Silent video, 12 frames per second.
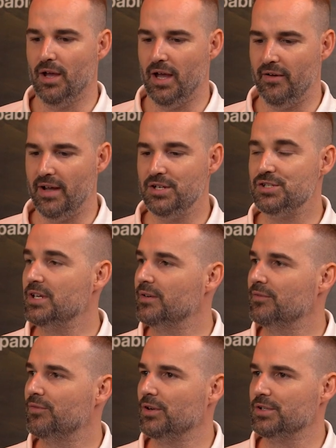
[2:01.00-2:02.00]
Our
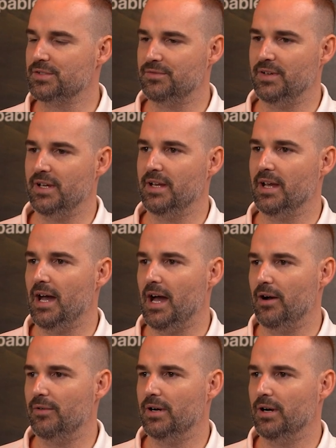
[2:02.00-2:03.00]
engineering philosophy,
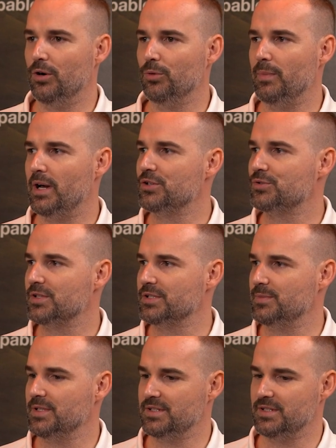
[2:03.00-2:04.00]
our whole mantra as
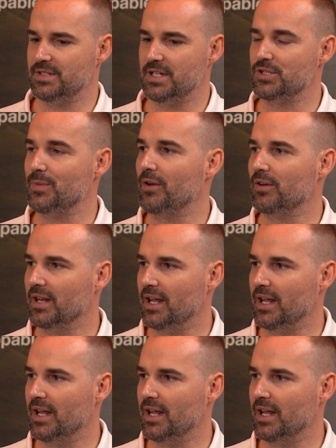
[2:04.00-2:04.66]
a business is around